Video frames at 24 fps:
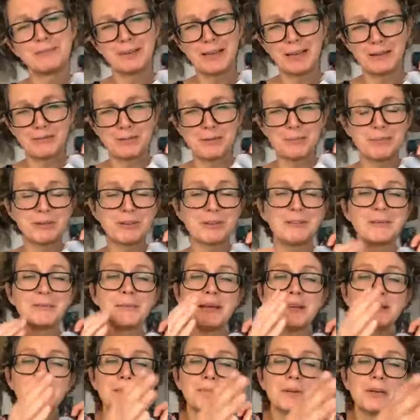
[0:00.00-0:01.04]
Everybody's
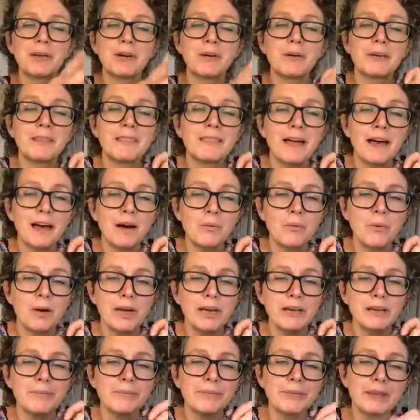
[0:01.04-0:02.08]
meant to be going that
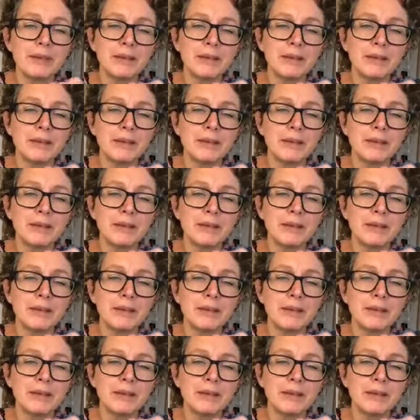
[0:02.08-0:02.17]
way,